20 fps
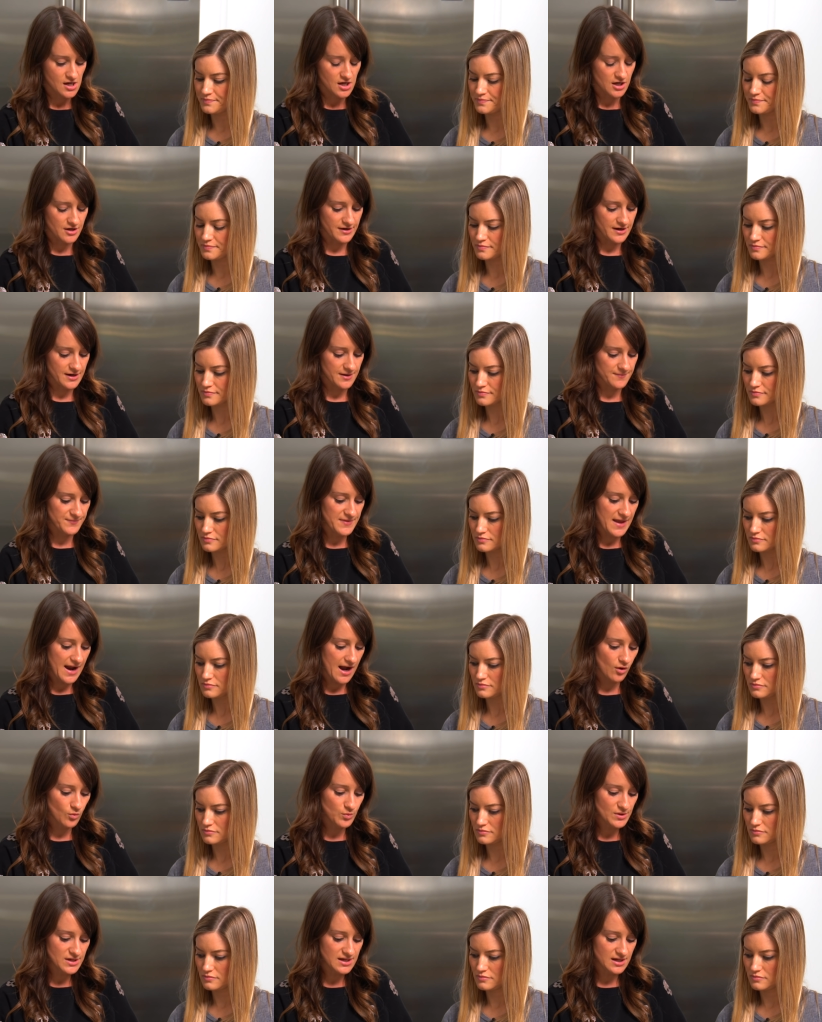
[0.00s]
Speaker 1: All right,
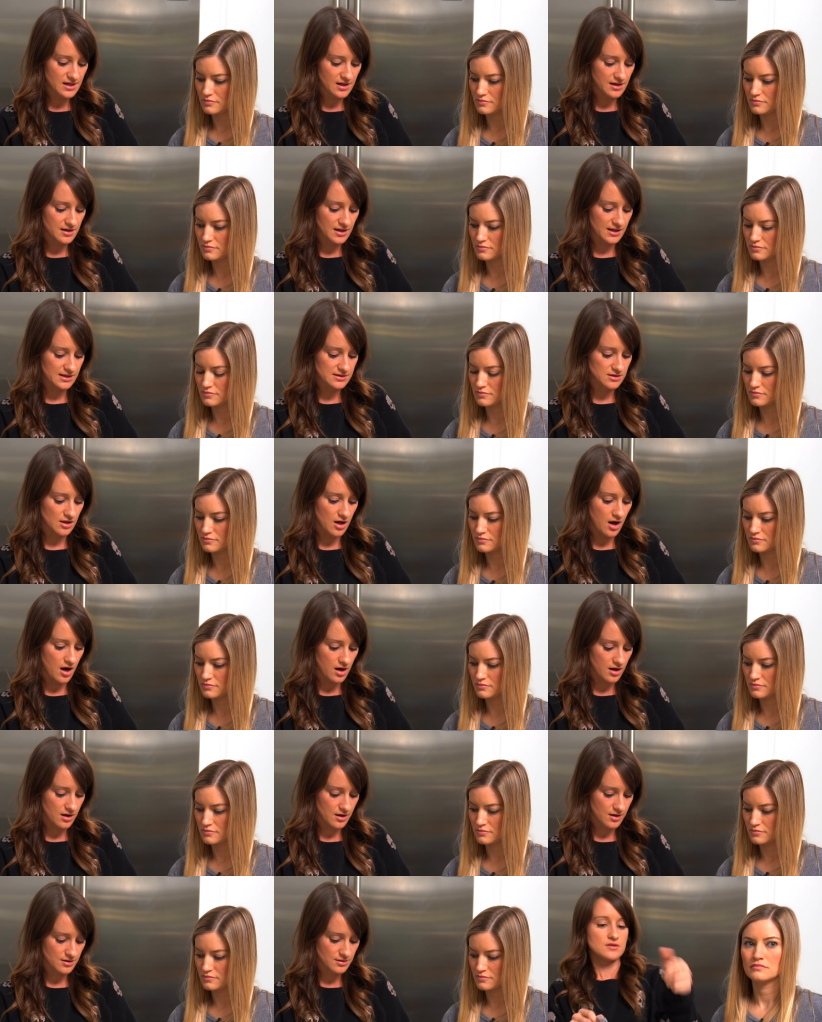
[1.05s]
now we need a
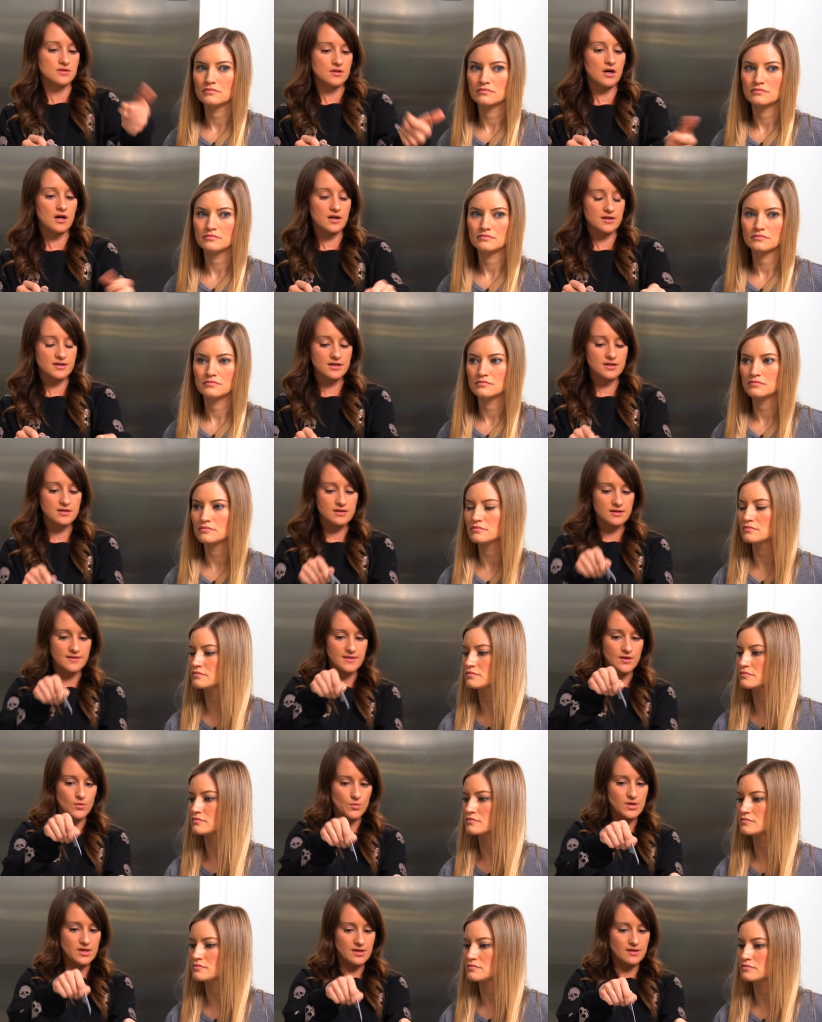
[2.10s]
lock. Lock it, and
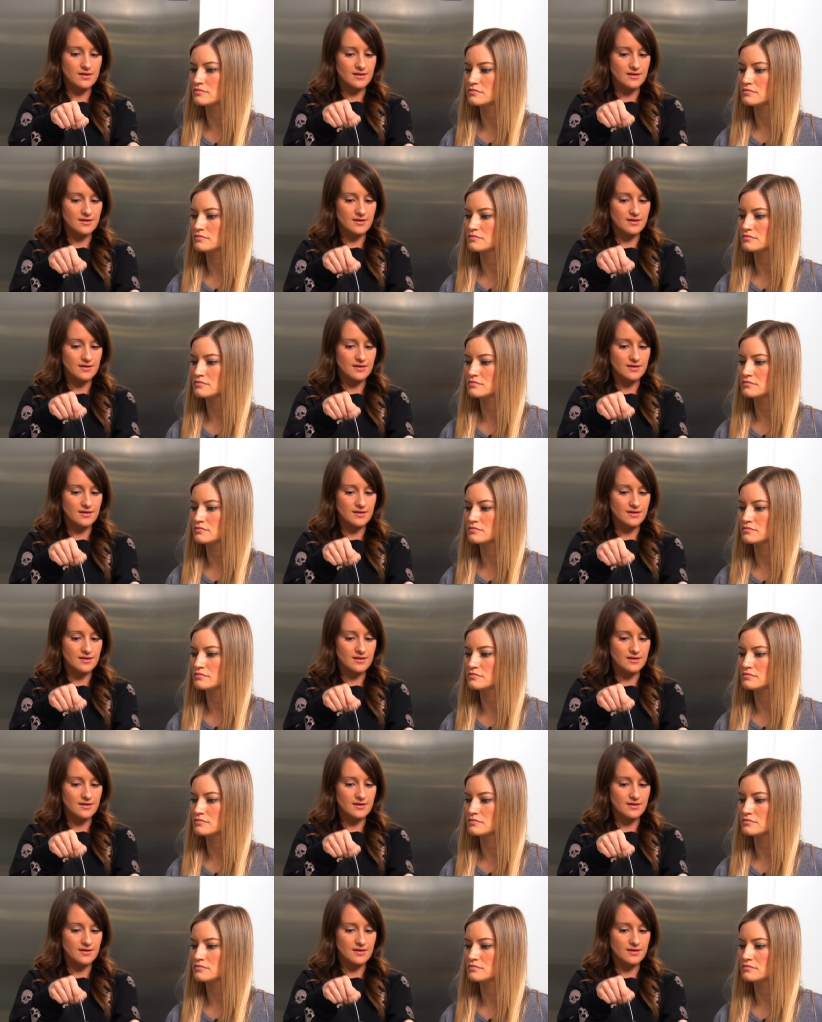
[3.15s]
then we